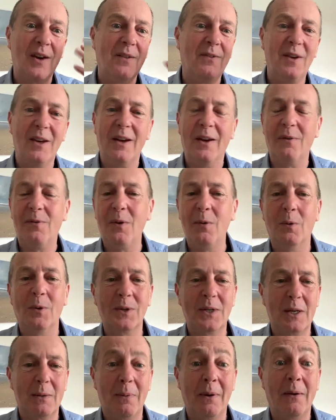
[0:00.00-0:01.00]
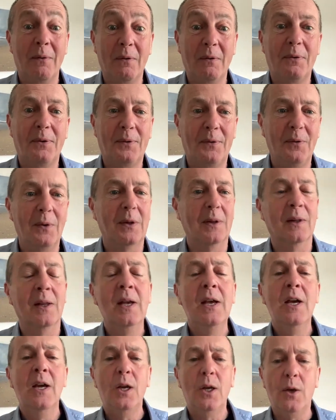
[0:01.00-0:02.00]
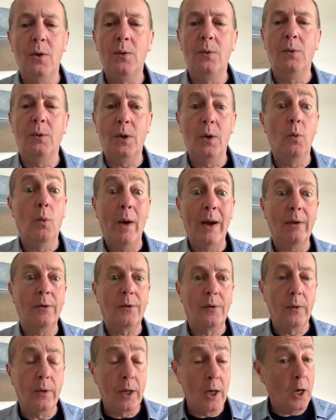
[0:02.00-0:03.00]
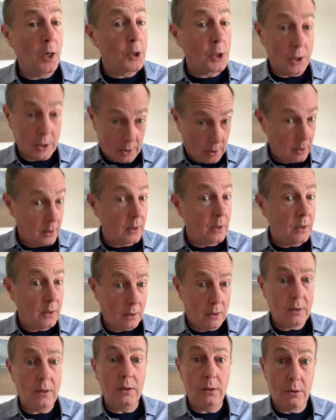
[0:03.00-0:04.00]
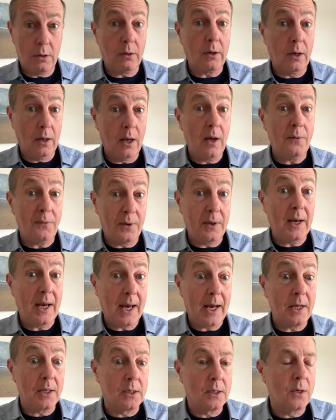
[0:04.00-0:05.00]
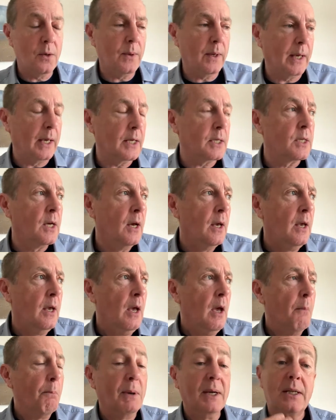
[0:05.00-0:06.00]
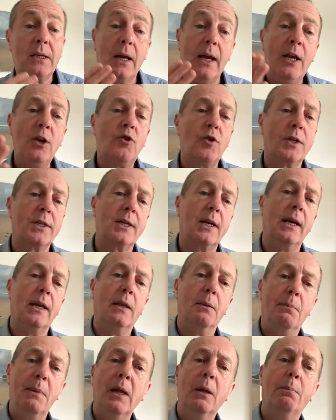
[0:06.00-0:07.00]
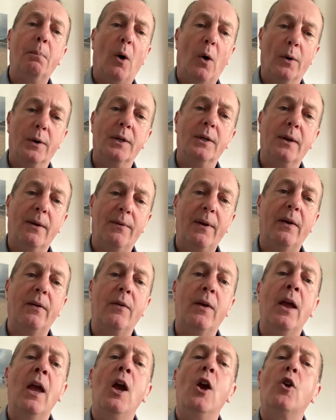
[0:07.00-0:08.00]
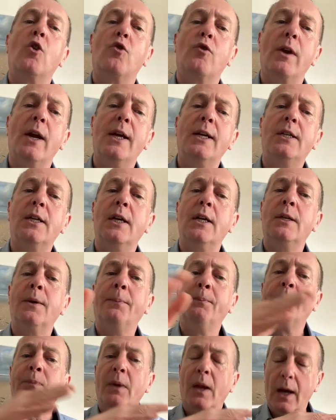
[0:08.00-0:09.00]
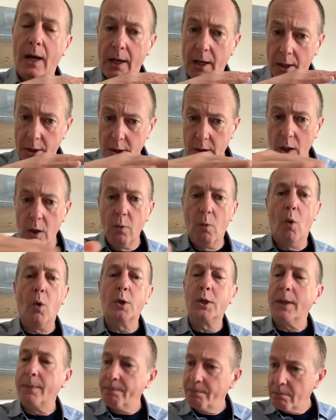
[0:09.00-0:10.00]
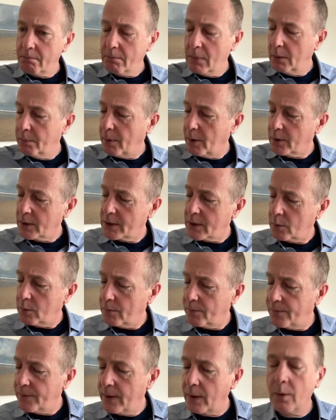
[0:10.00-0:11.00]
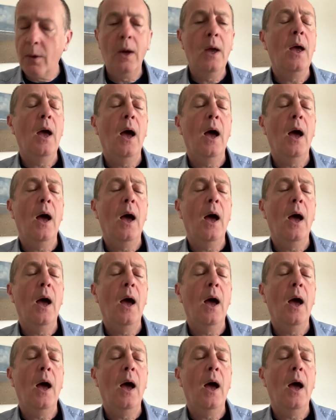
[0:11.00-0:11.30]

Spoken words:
If you wanted a bit of a thrill, you went through the arches and you took your life in your hands doing it. But interestingly, the mill pond effectively created a slow water mill pond sort of feel.